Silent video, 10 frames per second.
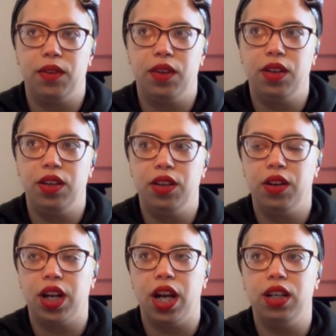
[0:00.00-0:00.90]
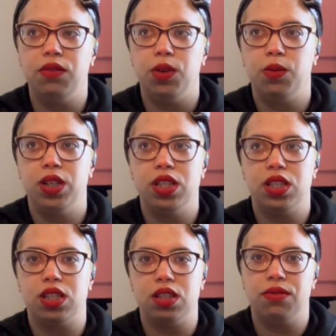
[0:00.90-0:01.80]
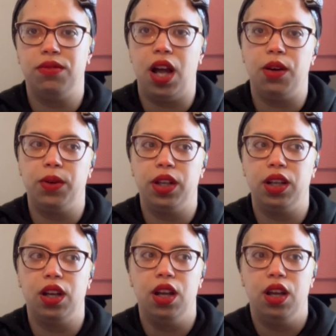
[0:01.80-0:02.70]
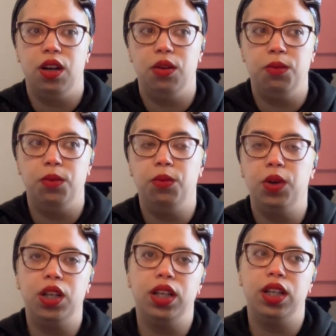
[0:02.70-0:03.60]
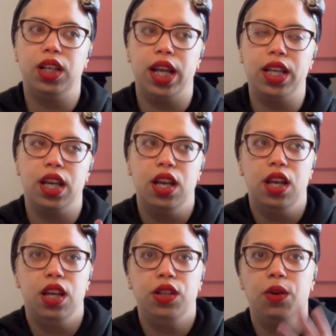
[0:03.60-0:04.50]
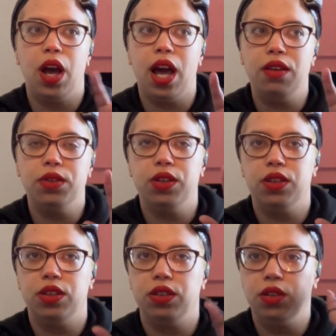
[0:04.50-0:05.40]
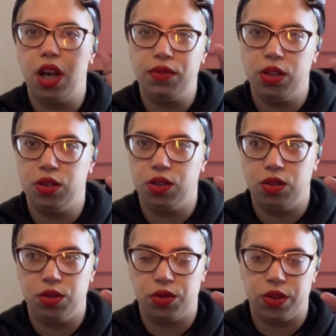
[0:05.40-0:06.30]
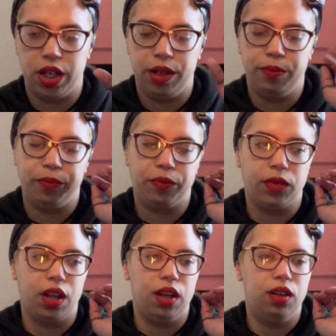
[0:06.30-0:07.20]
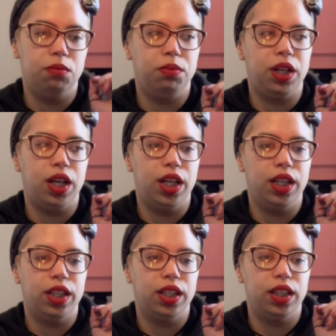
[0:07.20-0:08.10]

you're kind of always following what it is. Like, you have your, you have your goals, right? But